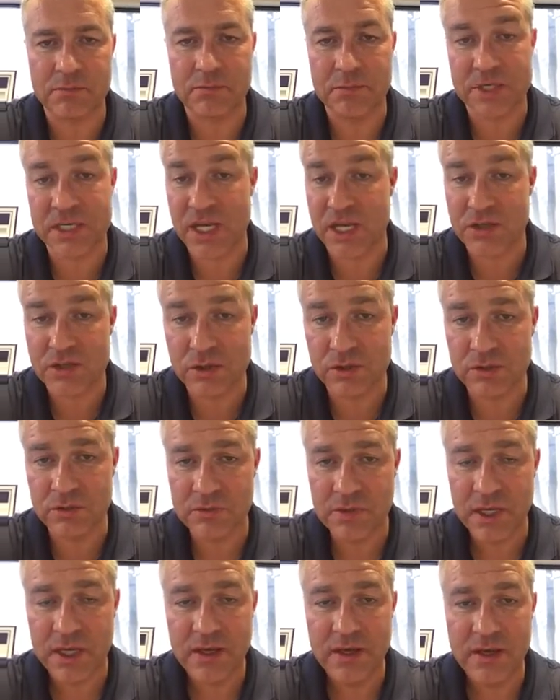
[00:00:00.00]

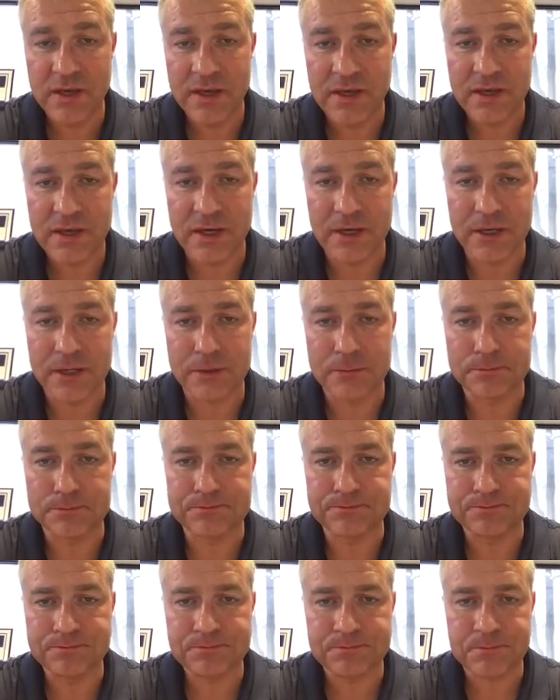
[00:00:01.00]
potential.
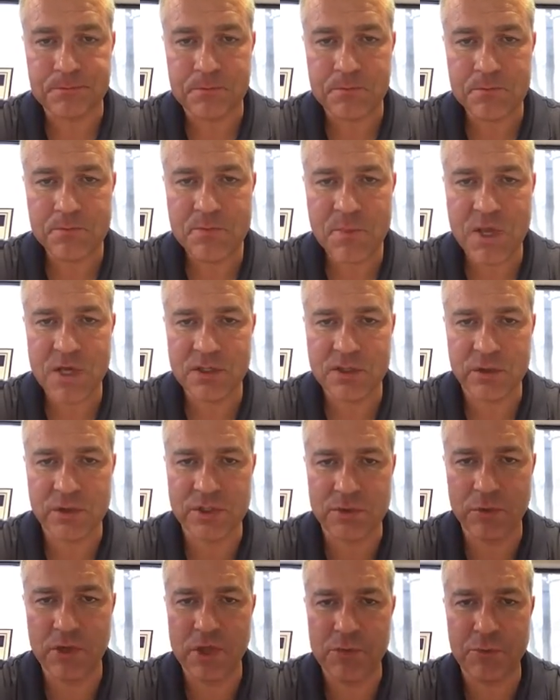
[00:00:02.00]
So
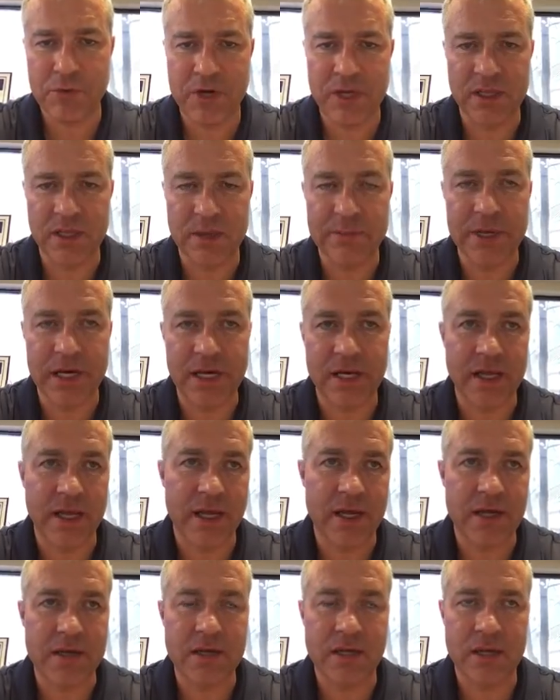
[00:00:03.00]
it's really pretty limited.
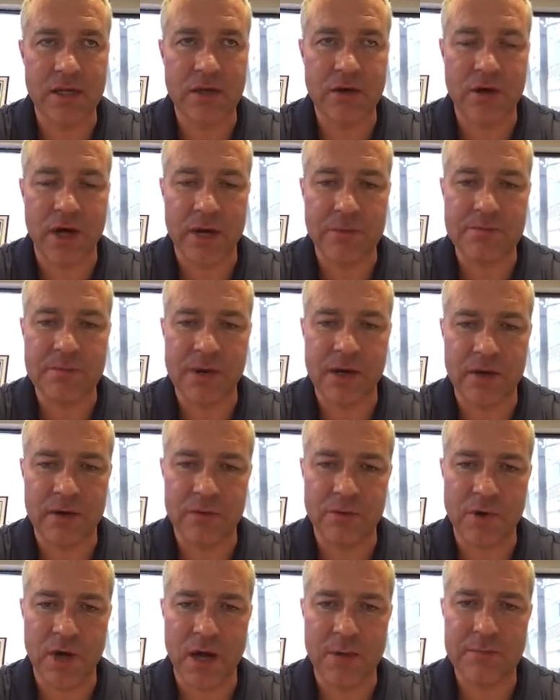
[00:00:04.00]
And you know,
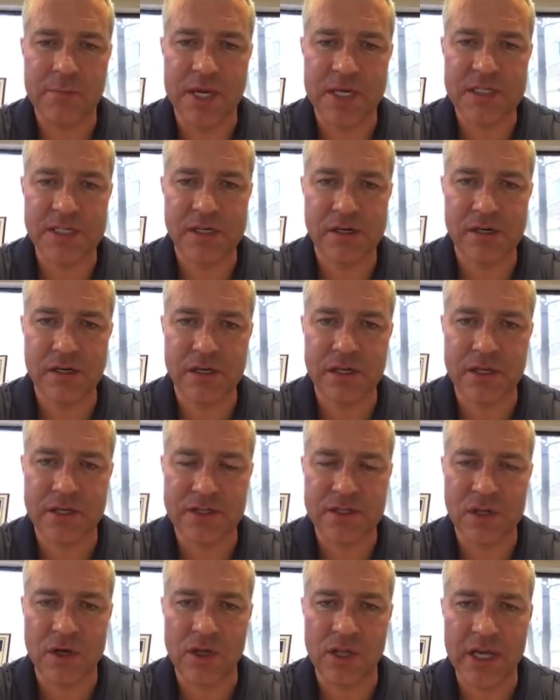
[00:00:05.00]
I'm based here in the
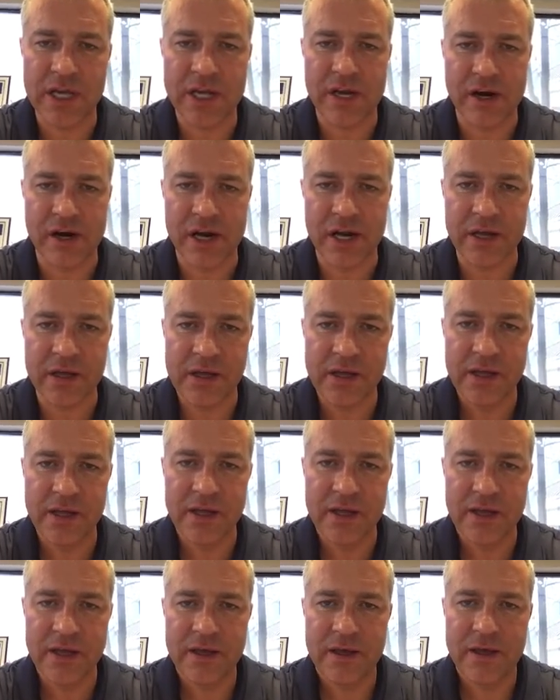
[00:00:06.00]
Salt Lake area,
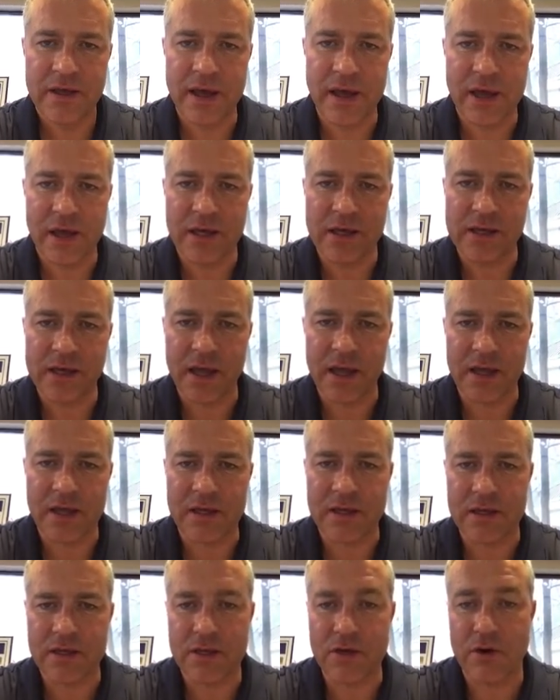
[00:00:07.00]
and
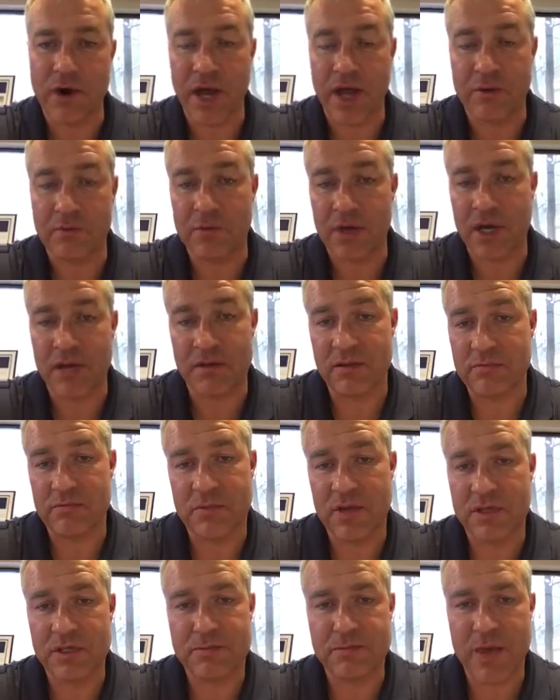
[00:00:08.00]
you know,
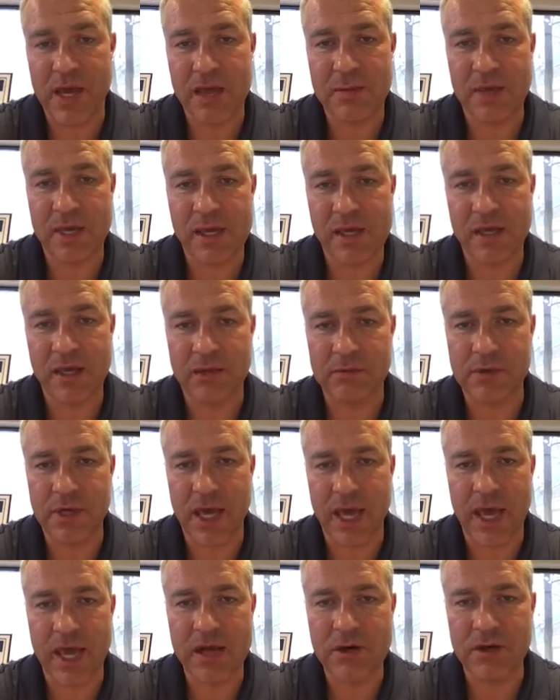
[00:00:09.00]
there's maybe
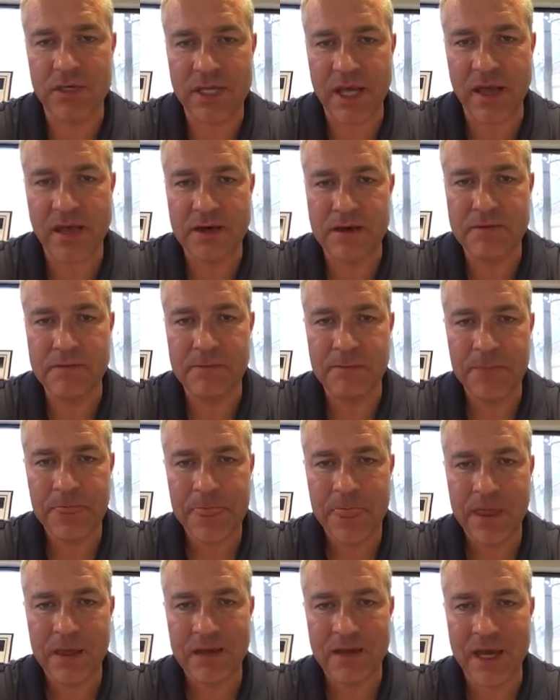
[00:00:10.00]
8 or 10
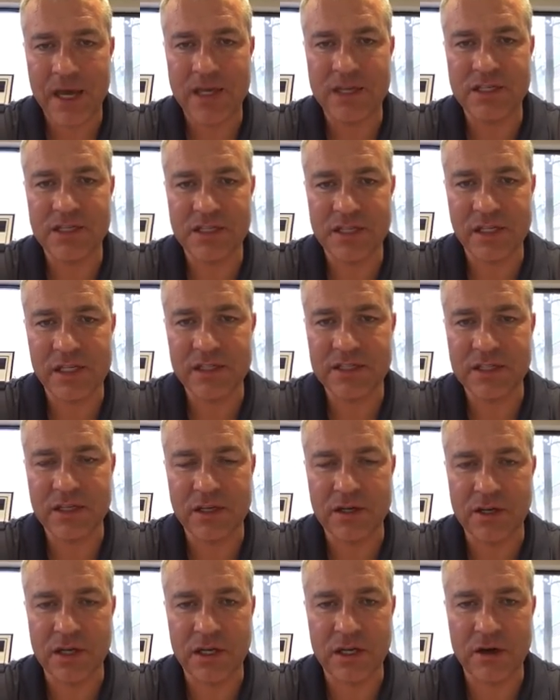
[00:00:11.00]
agencies
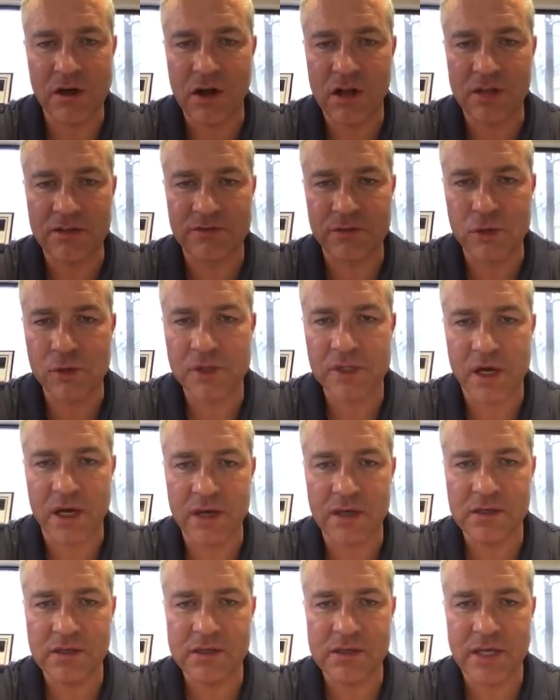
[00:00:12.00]
in all of
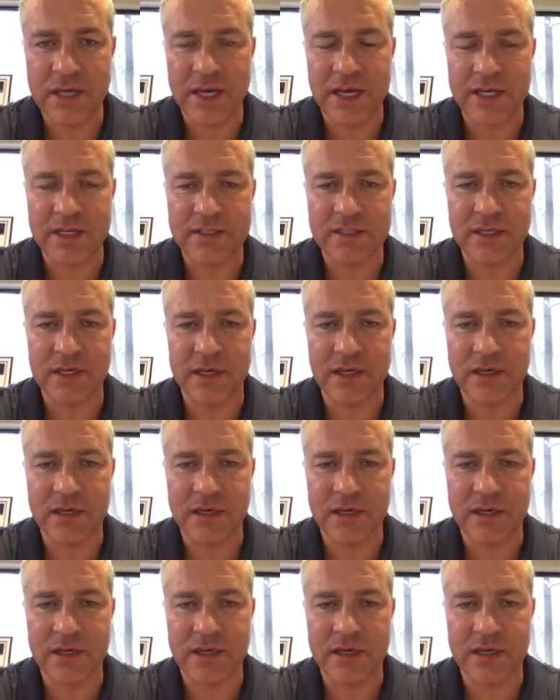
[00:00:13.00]
Utah that